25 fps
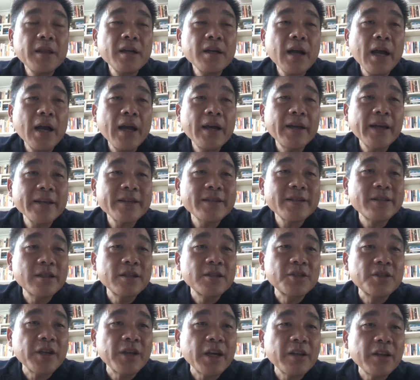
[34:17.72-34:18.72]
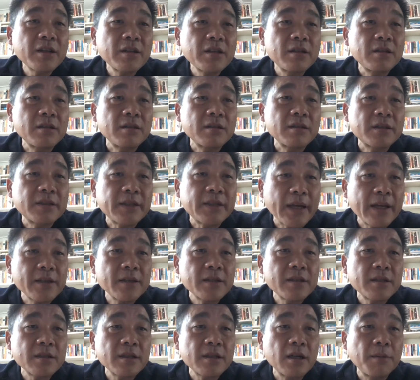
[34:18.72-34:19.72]
I guess the general
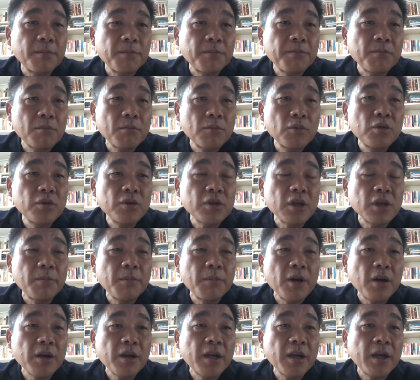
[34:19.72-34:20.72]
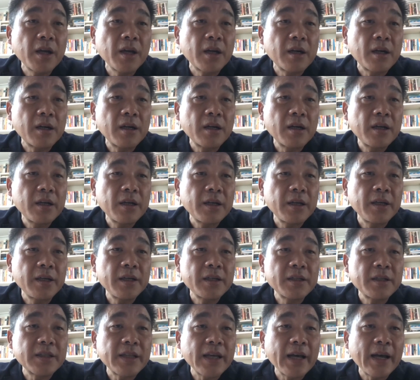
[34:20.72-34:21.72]
sense mood among here
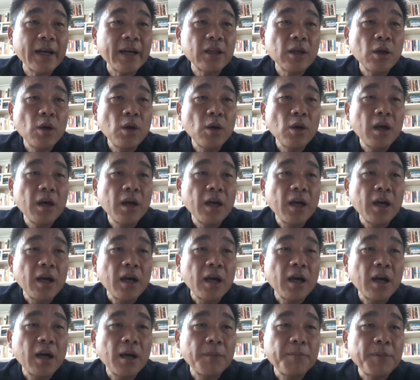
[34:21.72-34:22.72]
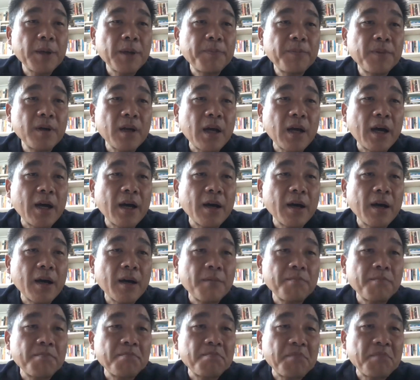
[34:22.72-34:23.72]
is that people
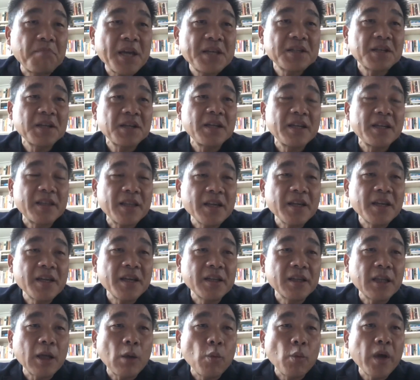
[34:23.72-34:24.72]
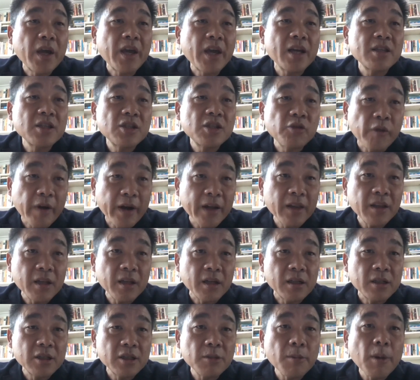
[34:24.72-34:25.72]
are basically thinking that we can
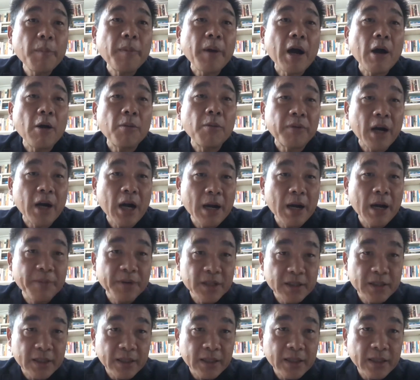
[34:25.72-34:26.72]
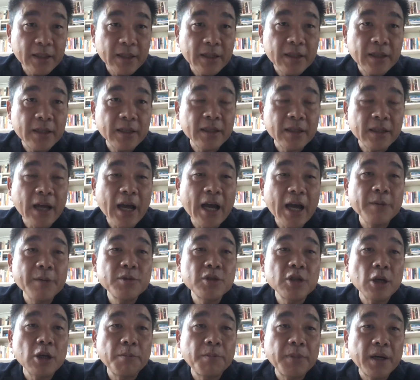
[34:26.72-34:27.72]
surrender some of our privacy in
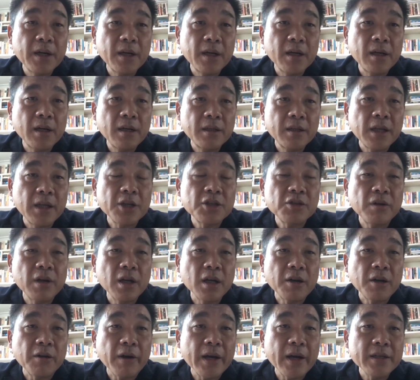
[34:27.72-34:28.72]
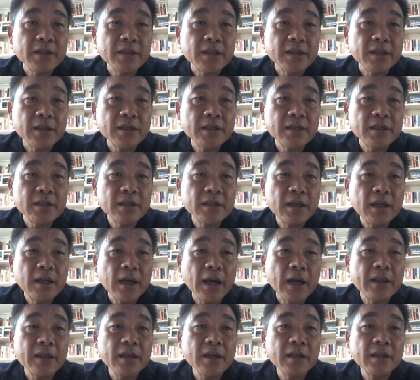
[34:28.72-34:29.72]
times of a national crisis.
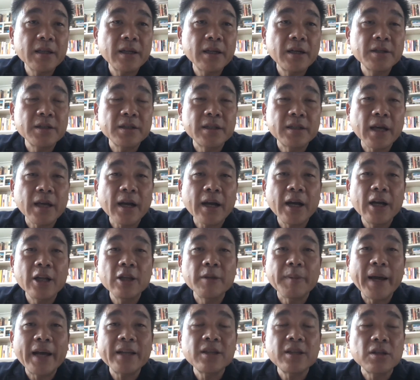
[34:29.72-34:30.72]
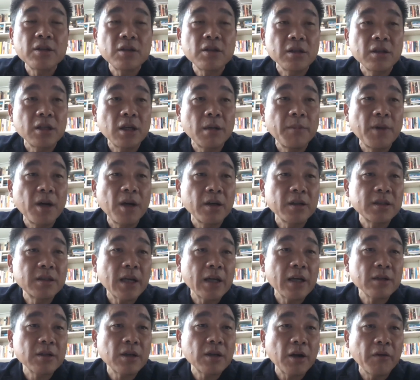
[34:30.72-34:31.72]
I think there is that kind of attitude among
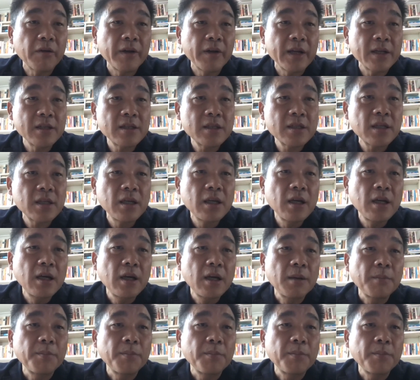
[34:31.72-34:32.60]
South Koreans.